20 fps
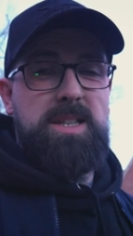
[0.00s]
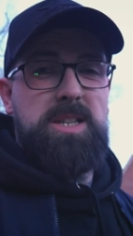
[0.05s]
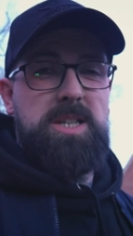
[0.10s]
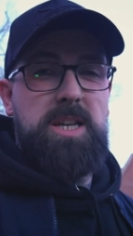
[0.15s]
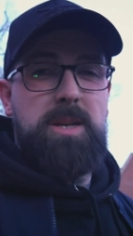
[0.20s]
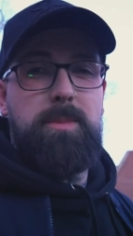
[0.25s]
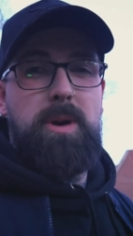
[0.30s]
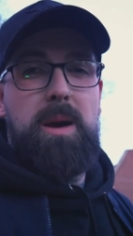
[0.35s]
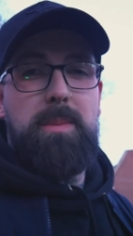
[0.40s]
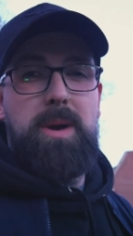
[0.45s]
in a
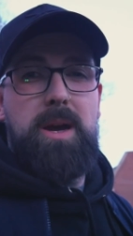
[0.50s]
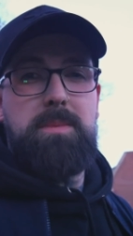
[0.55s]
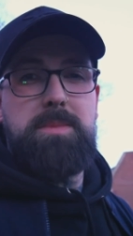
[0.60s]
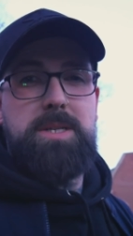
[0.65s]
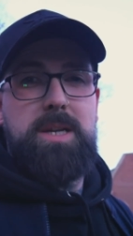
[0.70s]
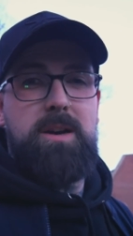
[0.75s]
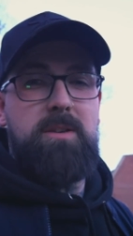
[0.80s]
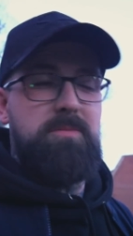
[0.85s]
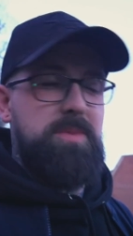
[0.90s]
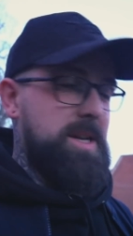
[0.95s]
cinema by
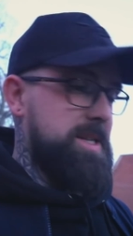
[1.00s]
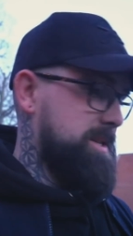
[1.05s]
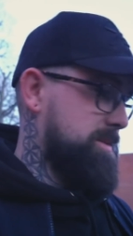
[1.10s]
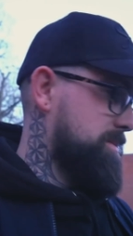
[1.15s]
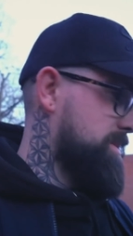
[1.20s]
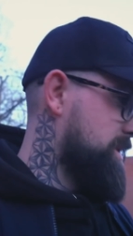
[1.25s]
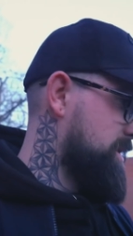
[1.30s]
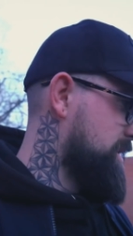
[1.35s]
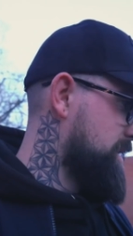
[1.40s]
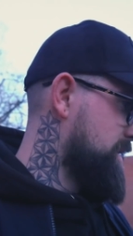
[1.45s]
himself, bless
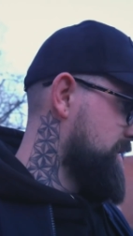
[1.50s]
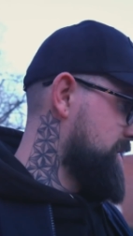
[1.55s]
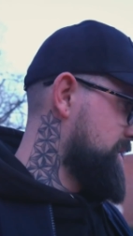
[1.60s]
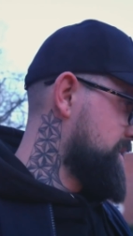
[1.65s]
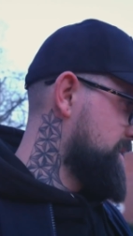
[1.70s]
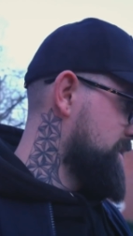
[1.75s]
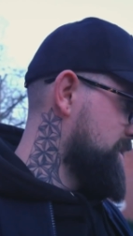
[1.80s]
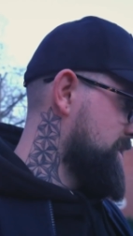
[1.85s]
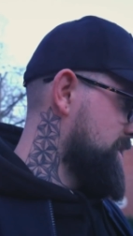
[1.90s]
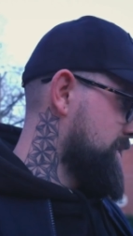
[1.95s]
him.
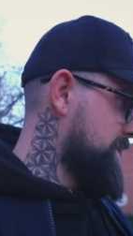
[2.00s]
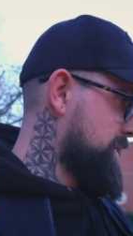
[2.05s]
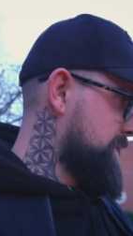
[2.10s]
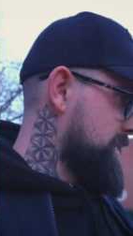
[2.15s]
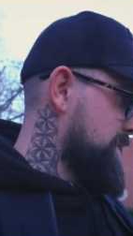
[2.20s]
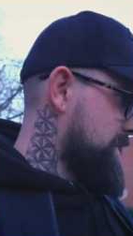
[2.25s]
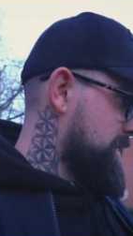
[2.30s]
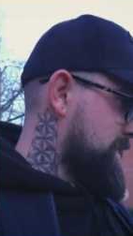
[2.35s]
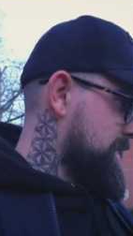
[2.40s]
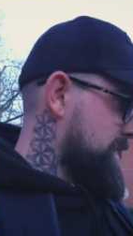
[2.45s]

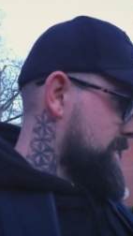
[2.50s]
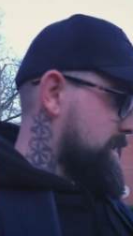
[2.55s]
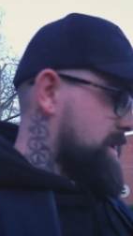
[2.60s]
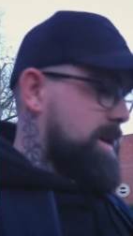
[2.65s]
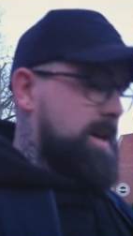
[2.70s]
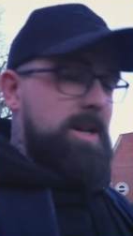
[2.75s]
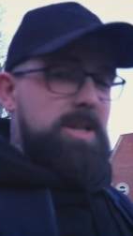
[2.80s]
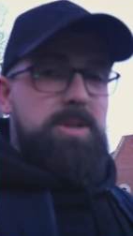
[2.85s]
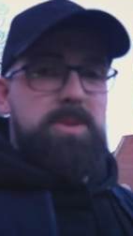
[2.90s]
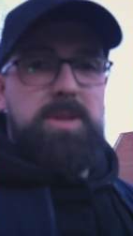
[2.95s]

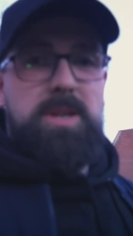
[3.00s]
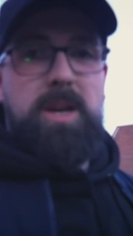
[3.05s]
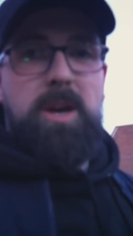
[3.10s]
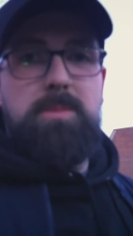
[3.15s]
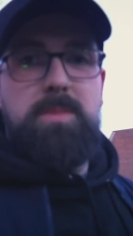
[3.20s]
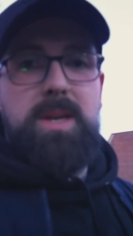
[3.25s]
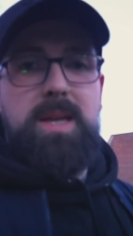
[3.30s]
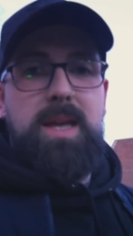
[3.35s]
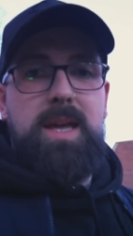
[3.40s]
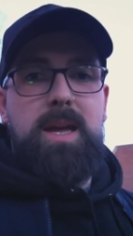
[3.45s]
So I'm going to
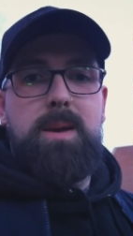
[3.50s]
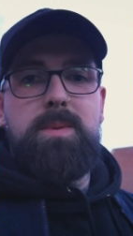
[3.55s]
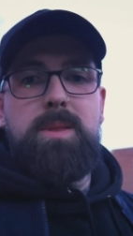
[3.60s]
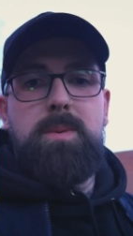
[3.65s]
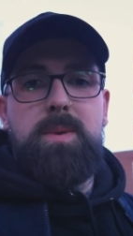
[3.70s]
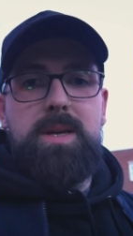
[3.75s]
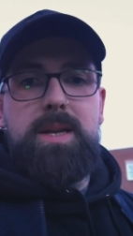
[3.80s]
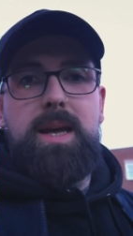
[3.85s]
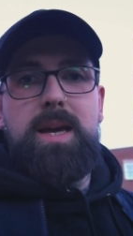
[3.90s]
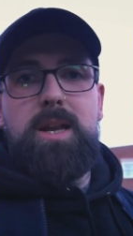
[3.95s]
go meet him and
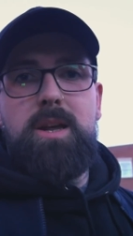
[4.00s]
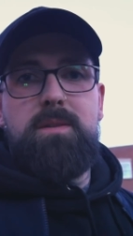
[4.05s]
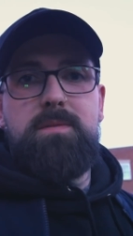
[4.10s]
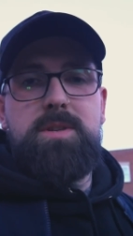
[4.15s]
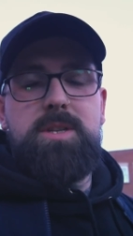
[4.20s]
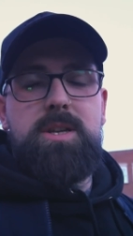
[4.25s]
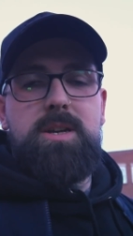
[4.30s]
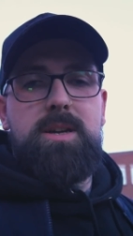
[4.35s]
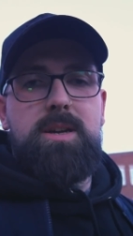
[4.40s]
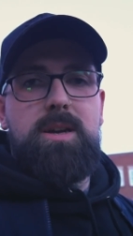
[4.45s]
then we're going to head over
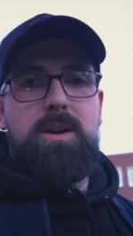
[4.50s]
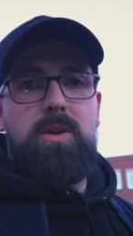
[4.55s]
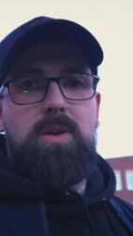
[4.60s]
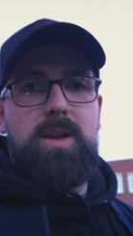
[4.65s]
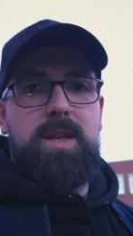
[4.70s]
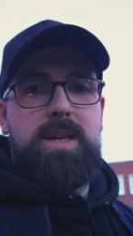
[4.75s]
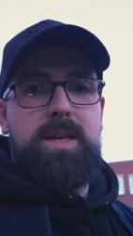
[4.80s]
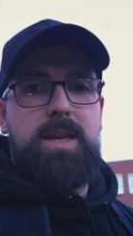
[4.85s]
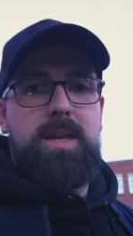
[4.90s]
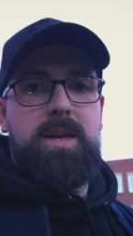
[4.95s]
to
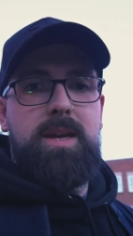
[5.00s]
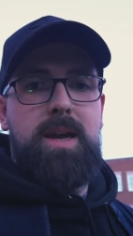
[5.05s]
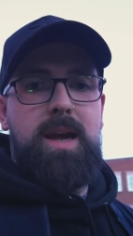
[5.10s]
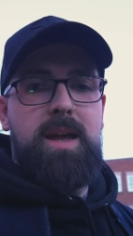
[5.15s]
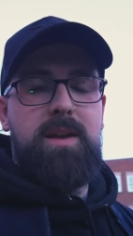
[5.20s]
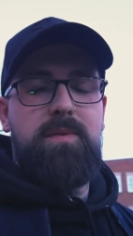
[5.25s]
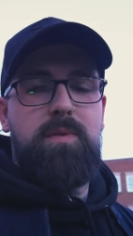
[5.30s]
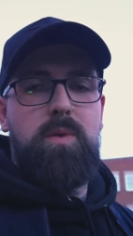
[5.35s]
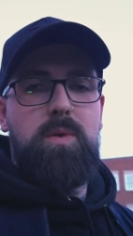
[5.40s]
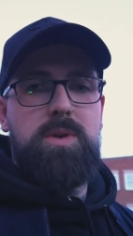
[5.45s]
Ollie,
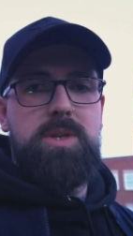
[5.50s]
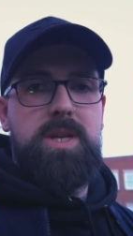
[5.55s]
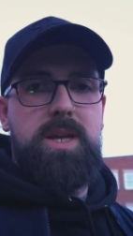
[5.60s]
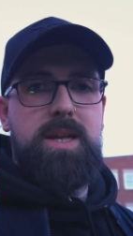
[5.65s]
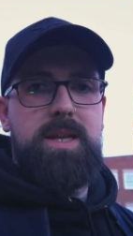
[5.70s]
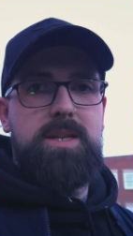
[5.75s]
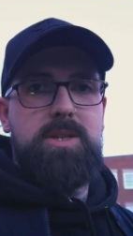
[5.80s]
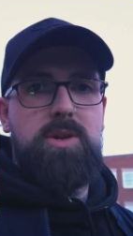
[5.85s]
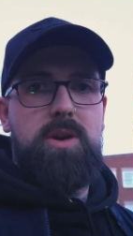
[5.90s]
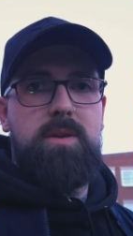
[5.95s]

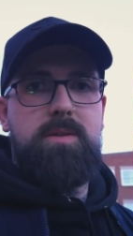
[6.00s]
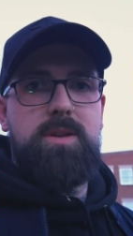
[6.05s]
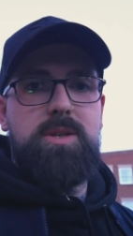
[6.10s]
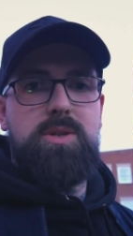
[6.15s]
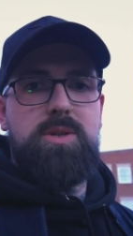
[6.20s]
A14 Tyre and